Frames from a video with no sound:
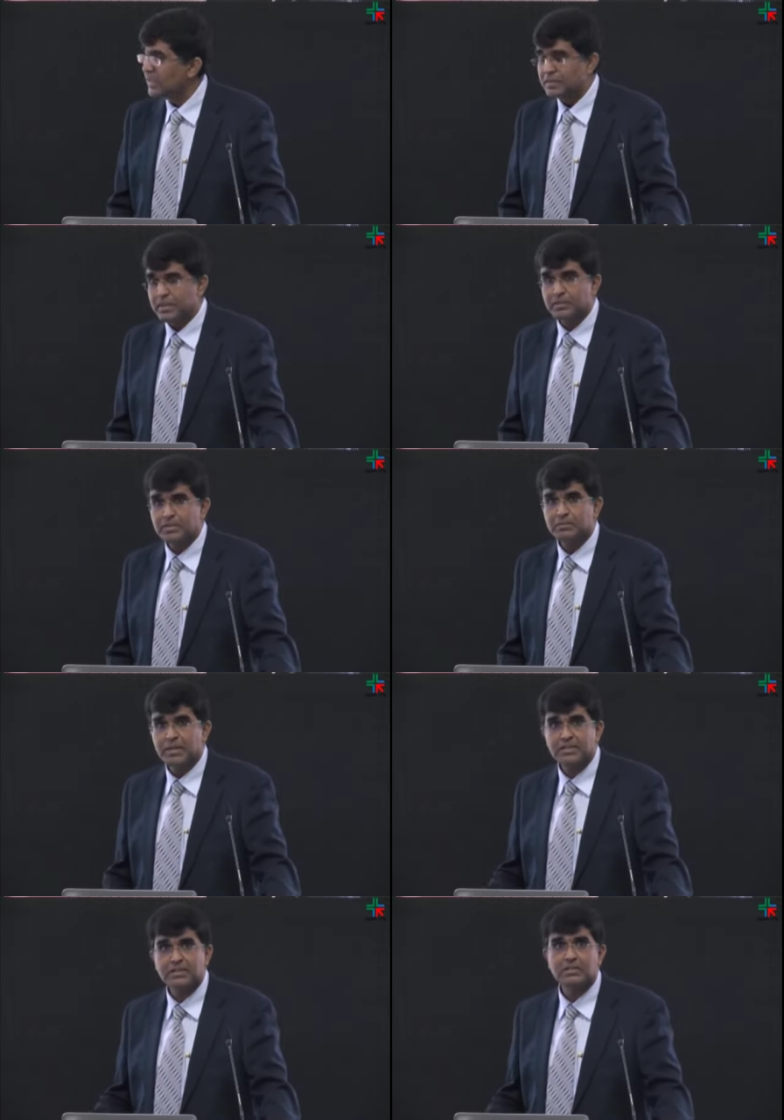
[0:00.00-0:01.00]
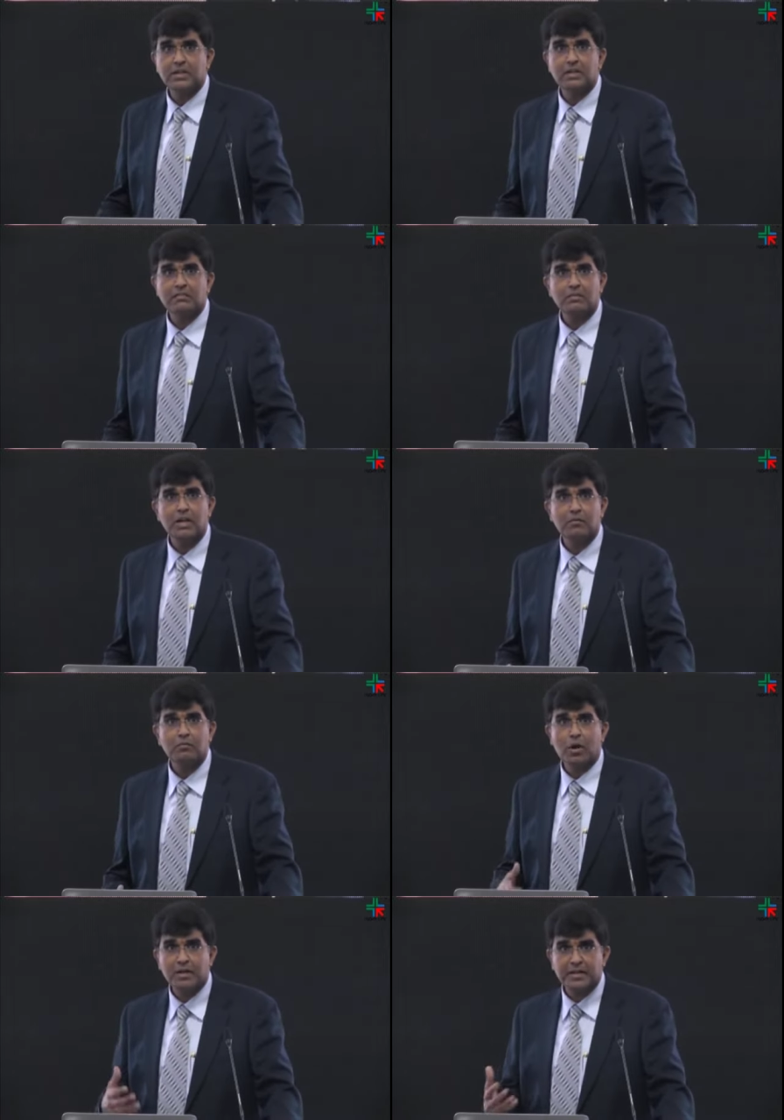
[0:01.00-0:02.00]
That means patients have
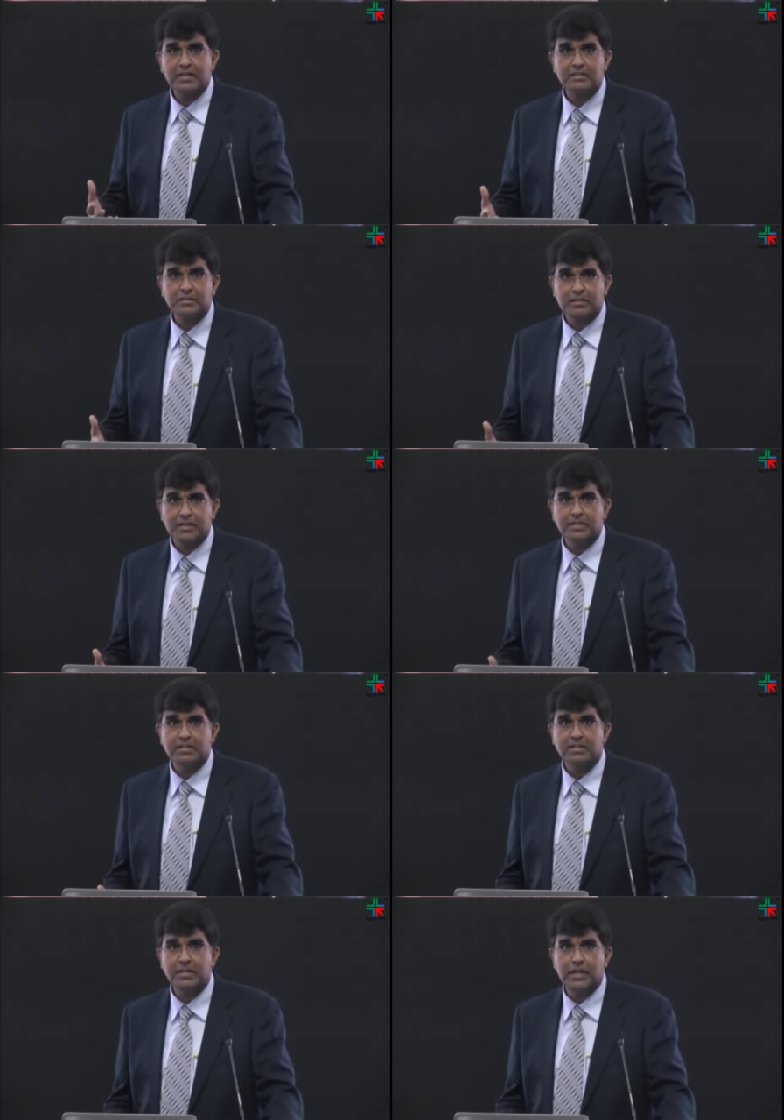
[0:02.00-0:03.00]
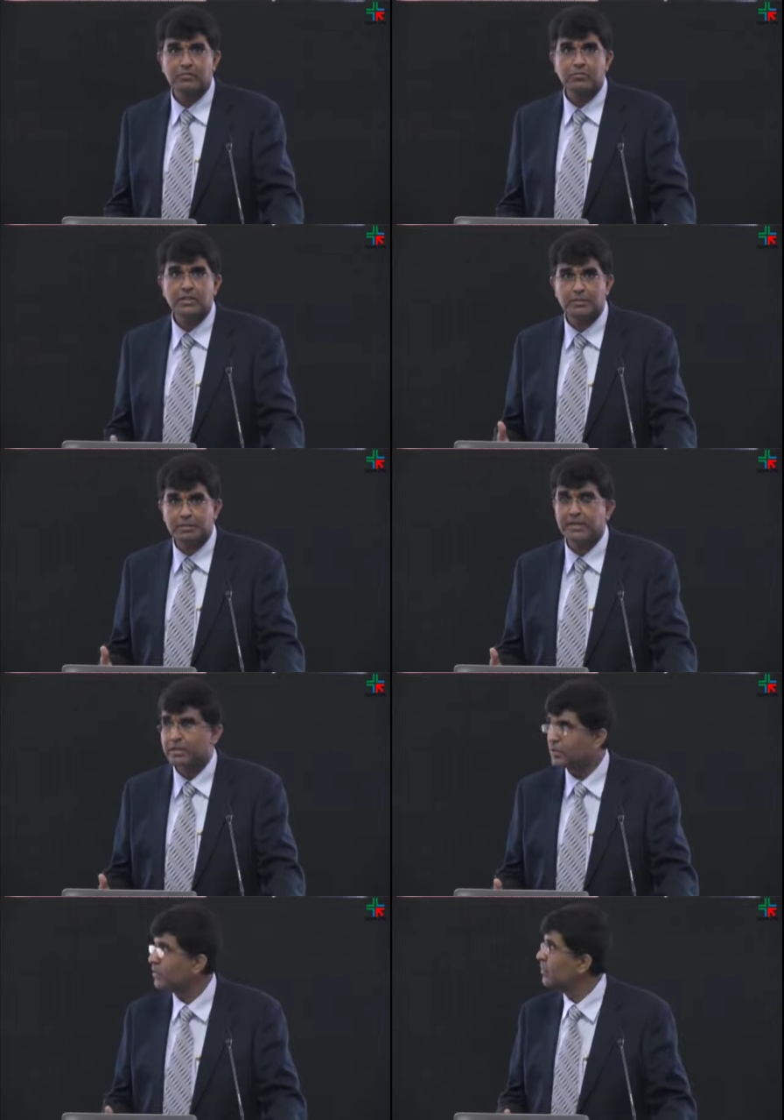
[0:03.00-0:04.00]
moderate disability that they have to be
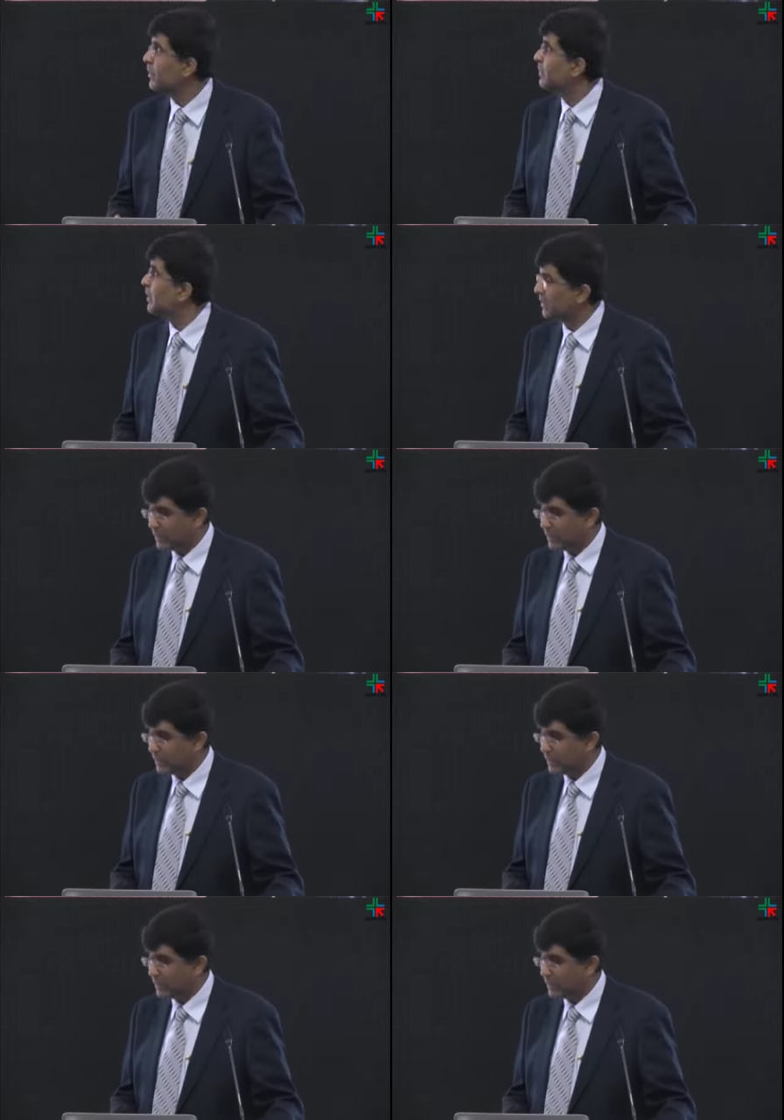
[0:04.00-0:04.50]
dependent on people.